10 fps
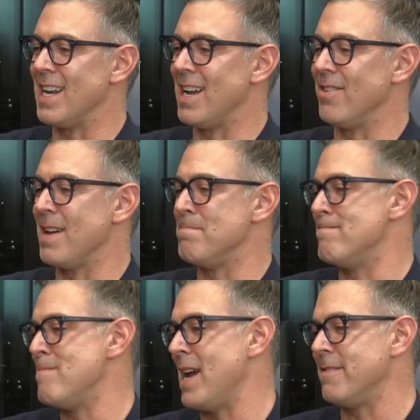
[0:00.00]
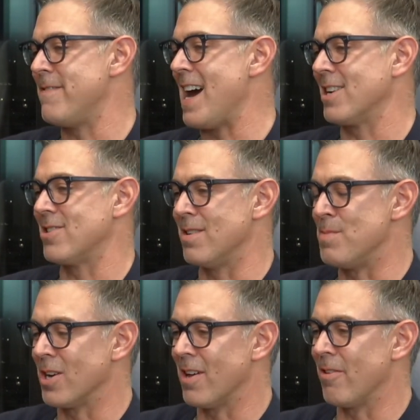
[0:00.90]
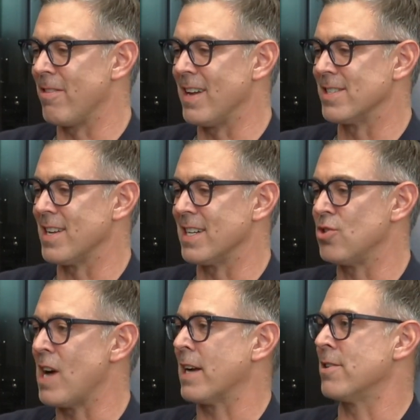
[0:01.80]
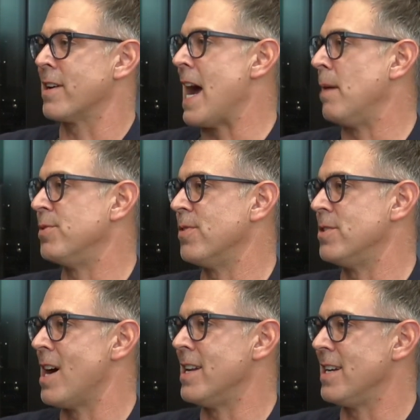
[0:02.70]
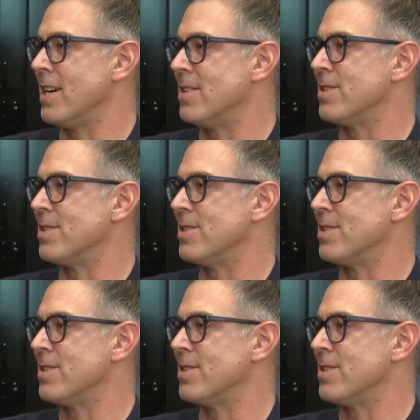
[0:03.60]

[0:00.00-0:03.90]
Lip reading: they manufactured, among other things, like tractor cabs for John Deere.